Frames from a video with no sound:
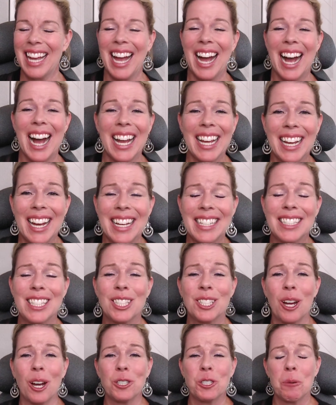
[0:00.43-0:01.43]
Hi guys,
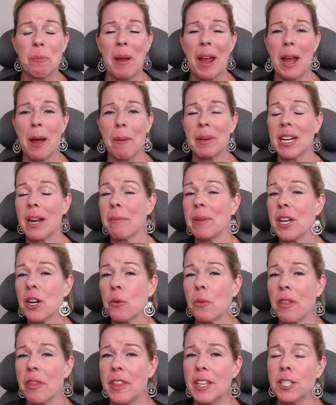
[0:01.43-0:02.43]
it's Dr. Pam and I'm here
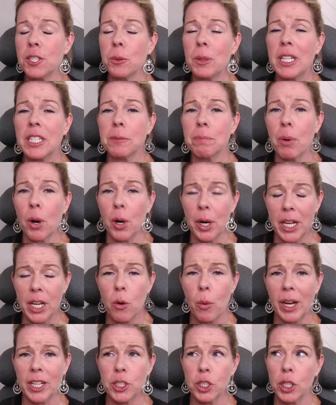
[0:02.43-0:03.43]
with this week's burning
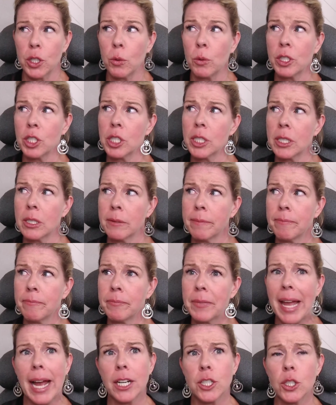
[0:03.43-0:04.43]
question, which is
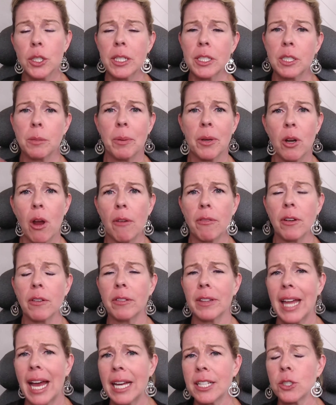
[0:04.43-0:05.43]
actually a spinoff
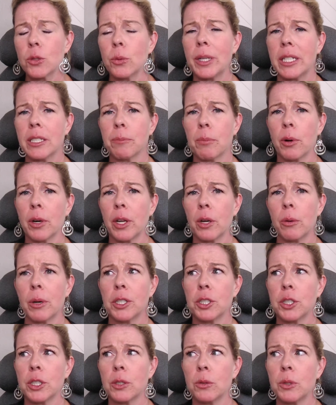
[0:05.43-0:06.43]
of last week's burning
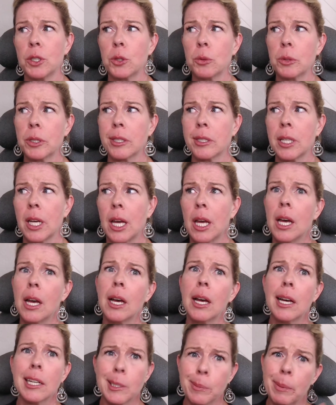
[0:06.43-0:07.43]
question, which was
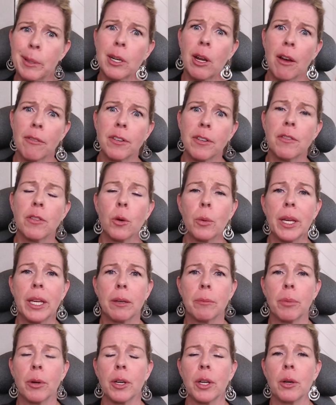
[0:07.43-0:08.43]
a spinoff of the
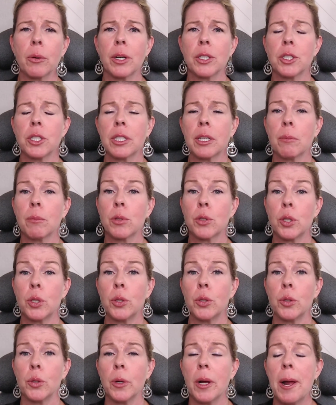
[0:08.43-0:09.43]
week burning question number
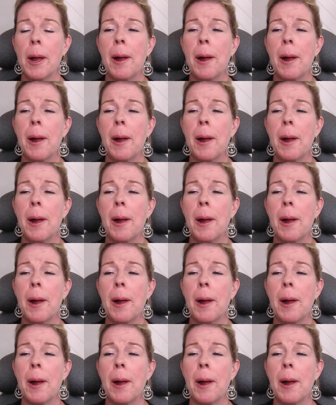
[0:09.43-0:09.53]
2.